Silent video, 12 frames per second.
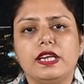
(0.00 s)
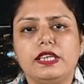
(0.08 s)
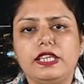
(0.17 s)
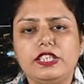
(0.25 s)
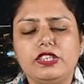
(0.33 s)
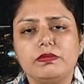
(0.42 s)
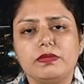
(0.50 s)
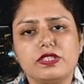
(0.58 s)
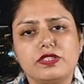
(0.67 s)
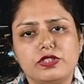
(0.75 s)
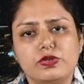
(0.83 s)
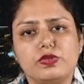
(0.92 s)
Teacher
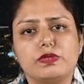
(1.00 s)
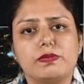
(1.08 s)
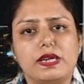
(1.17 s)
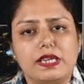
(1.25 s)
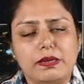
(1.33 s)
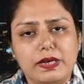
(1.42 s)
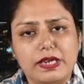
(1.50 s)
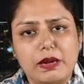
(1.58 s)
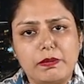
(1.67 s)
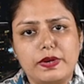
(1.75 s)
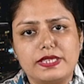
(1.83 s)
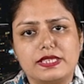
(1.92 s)
must use multimedia
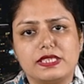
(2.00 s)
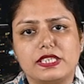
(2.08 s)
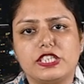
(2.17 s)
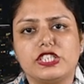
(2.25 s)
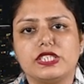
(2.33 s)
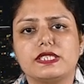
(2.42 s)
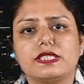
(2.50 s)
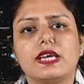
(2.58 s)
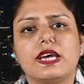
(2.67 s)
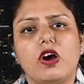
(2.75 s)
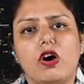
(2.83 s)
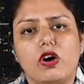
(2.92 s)
presentations
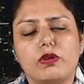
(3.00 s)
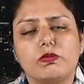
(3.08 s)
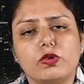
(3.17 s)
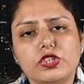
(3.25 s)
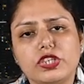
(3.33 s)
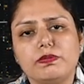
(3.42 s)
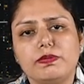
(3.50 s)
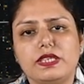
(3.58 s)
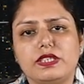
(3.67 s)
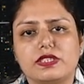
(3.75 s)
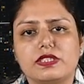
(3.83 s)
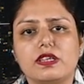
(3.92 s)
or motion
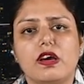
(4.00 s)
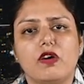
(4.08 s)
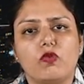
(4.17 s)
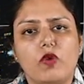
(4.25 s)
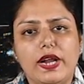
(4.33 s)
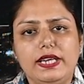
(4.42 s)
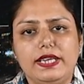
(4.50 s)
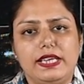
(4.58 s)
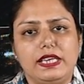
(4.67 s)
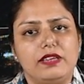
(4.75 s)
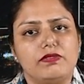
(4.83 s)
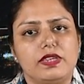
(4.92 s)
pictures while
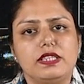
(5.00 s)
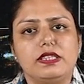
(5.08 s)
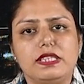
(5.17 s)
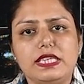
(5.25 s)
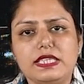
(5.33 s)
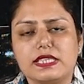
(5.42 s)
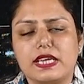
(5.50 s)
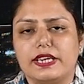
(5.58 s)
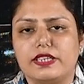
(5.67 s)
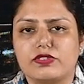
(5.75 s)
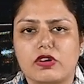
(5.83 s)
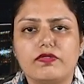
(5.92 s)
dealing with these
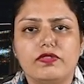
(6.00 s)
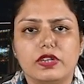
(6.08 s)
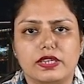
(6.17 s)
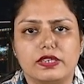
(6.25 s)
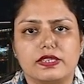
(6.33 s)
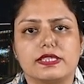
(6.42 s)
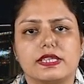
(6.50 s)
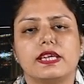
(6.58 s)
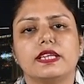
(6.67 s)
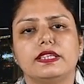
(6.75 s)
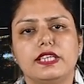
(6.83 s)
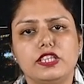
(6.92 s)
kinds of learners.
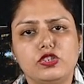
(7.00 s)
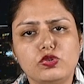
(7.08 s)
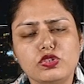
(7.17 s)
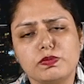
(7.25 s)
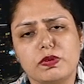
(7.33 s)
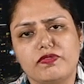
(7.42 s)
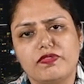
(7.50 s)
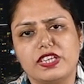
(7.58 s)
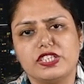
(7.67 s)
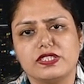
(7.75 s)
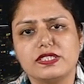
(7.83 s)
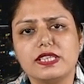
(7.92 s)
They choose
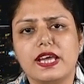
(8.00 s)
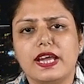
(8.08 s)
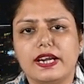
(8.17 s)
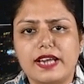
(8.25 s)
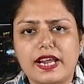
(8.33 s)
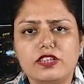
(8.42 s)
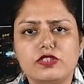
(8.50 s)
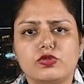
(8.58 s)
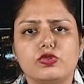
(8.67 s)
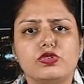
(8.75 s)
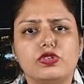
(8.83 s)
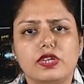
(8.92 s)
professions that
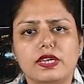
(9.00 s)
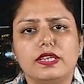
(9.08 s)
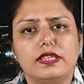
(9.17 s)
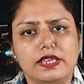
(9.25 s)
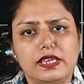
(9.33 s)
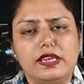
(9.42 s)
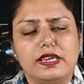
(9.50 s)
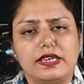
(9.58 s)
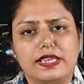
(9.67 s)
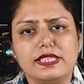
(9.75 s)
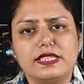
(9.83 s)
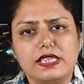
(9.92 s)
suit their
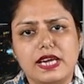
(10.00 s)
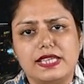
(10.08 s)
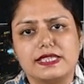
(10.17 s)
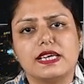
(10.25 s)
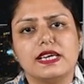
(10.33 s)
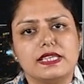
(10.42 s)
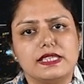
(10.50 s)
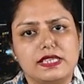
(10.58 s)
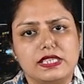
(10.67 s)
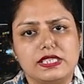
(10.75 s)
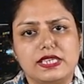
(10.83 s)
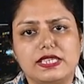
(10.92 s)
learning styles,
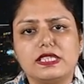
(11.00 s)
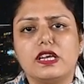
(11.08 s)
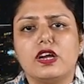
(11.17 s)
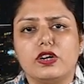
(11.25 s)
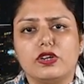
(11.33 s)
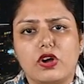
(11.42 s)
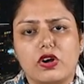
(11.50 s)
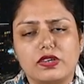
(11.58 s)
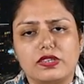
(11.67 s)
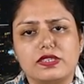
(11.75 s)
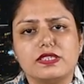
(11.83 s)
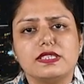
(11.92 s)
such as
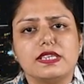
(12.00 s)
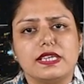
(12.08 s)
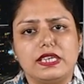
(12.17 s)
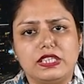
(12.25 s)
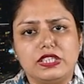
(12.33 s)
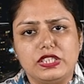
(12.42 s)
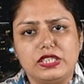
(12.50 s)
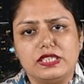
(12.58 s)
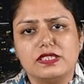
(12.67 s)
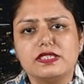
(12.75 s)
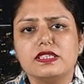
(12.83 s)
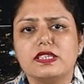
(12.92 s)
doctors,
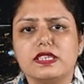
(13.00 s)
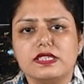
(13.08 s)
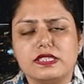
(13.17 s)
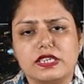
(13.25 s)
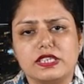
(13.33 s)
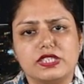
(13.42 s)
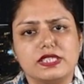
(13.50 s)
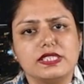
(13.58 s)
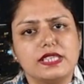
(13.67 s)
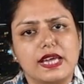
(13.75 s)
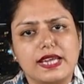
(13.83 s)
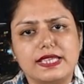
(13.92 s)
engineers, surgeons,
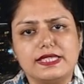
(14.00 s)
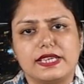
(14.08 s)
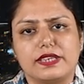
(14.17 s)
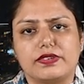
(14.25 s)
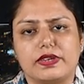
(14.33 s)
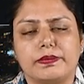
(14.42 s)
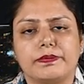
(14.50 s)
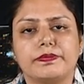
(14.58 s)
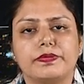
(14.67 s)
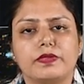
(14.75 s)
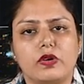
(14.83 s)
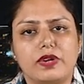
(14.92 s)
etc.
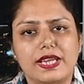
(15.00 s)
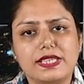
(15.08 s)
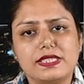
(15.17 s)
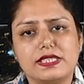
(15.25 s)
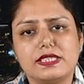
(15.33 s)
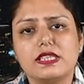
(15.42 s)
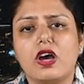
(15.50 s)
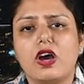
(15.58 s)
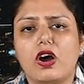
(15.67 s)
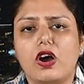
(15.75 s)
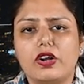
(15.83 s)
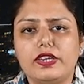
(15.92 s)
Now next is
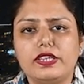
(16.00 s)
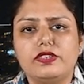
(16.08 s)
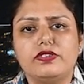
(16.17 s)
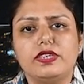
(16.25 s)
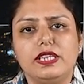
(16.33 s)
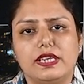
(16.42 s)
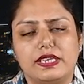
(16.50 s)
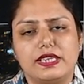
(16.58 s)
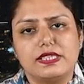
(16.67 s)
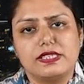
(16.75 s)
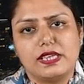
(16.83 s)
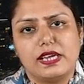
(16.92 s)
auditory learning
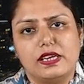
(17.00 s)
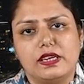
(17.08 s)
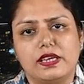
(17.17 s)
style.